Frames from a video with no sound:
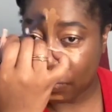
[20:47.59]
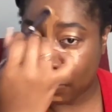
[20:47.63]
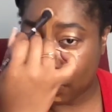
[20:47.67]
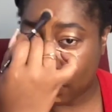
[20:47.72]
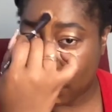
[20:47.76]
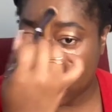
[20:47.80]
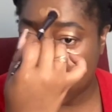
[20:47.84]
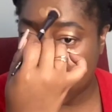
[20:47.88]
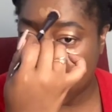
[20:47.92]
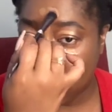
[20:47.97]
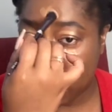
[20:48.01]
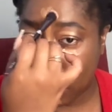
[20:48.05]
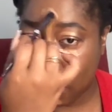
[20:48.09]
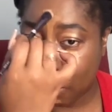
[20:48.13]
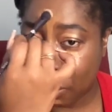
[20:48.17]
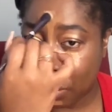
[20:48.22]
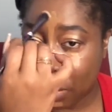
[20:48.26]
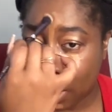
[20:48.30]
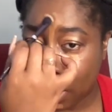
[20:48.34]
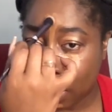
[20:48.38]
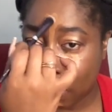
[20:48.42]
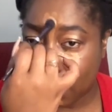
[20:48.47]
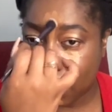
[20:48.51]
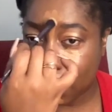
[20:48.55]
Full-on
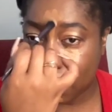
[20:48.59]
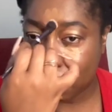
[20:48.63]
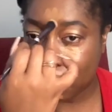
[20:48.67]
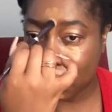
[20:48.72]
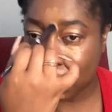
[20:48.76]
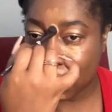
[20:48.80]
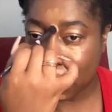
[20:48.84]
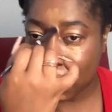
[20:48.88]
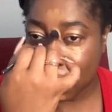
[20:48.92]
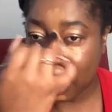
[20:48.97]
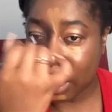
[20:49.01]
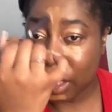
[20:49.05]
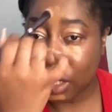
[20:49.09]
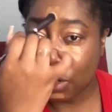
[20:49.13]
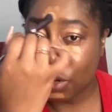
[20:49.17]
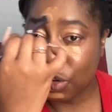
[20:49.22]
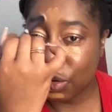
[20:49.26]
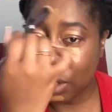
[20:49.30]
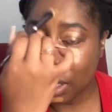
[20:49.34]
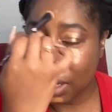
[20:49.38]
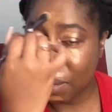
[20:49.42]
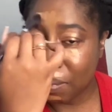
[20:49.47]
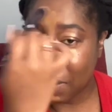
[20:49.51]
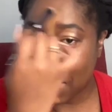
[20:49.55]
problems. Could
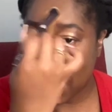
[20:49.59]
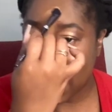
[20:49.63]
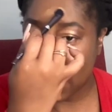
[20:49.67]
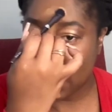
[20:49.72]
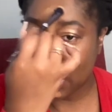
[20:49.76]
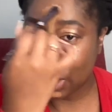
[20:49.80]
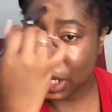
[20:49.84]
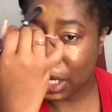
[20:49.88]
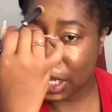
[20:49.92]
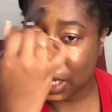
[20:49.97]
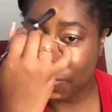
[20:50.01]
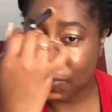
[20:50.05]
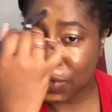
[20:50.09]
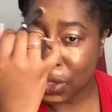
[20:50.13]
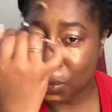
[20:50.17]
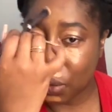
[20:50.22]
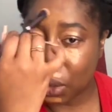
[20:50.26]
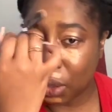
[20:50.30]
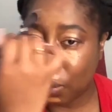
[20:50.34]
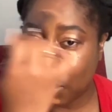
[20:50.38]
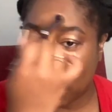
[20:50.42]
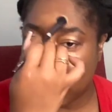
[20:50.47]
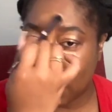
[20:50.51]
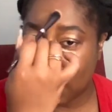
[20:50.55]
you imagine if you were
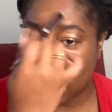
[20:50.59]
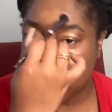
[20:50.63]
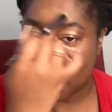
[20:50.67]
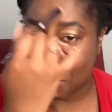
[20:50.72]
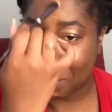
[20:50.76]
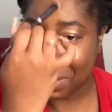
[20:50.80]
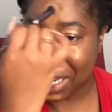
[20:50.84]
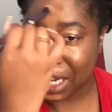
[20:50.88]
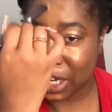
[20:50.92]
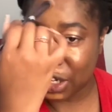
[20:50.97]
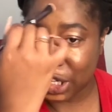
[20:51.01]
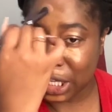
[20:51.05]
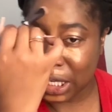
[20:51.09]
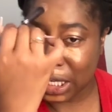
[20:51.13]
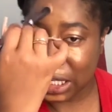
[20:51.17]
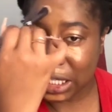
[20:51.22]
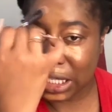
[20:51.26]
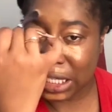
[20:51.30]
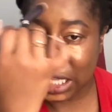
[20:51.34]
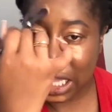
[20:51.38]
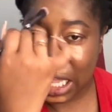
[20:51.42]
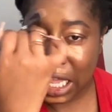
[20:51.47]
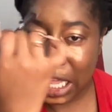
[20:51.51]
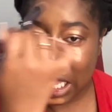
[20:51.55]
one of their patients